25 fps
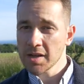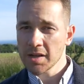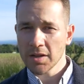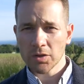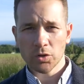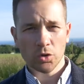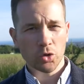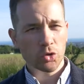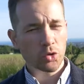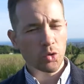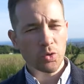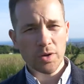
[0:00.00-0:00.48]

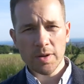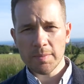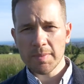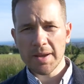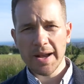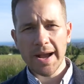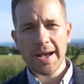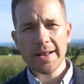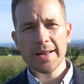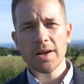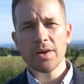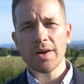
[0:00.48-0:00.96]
Not only
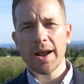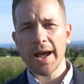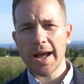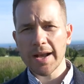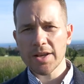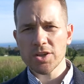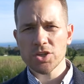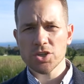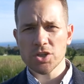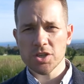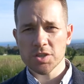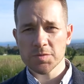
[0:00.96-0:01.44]
behind our
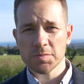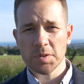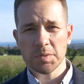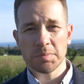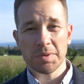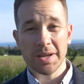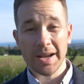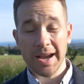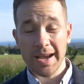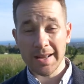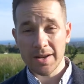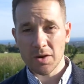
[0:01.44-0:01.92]
actions, but
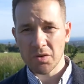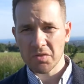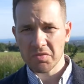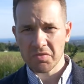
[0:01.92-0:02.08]
behind our